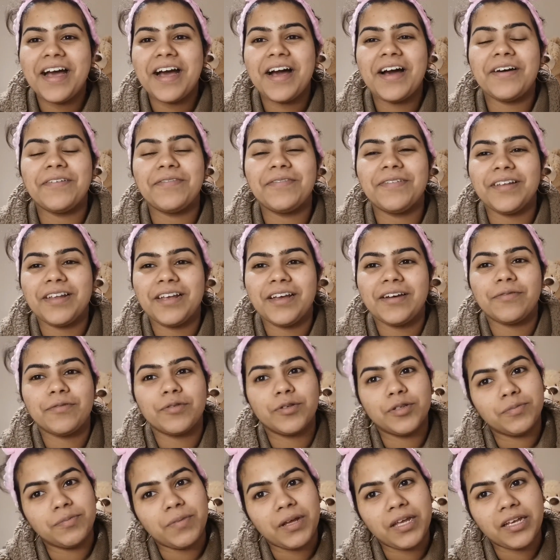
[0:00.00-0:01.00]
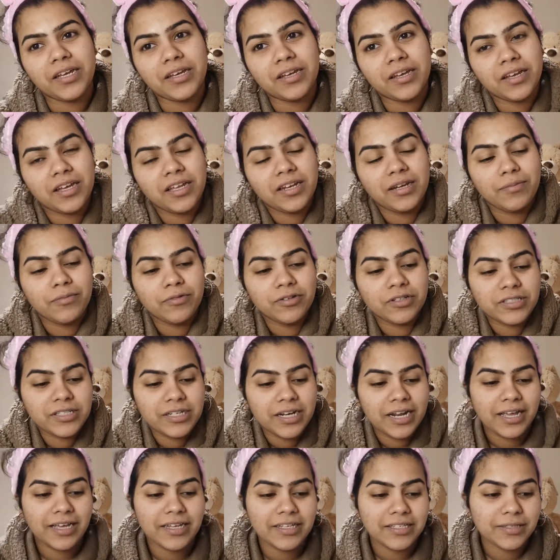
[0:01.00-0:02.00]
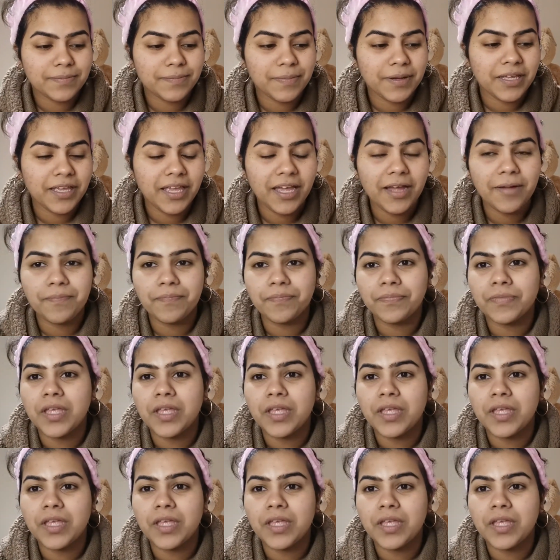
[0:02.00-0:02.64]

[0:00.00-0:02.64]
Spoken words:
Hopefully I won't make any more delays, but yeah,